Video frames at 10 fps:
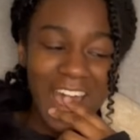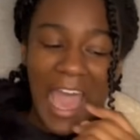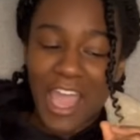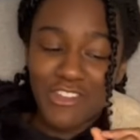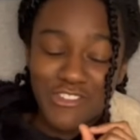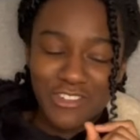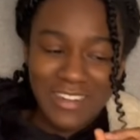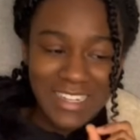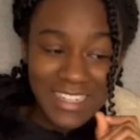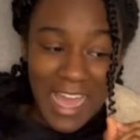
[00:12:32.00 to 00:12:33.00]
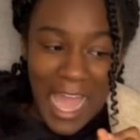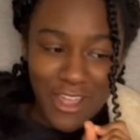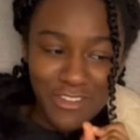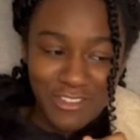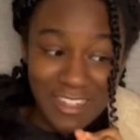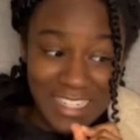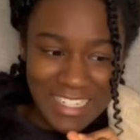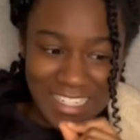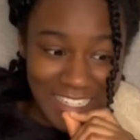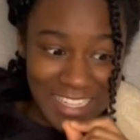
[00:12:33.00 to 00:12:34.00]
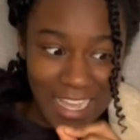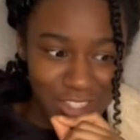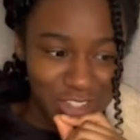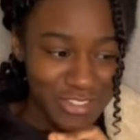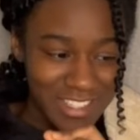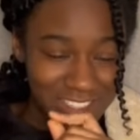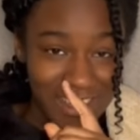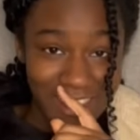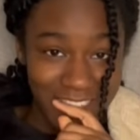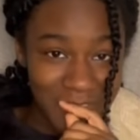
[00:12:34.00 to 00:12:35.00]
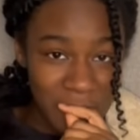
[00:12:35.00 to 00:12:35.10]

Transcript: I really nearly had to resit.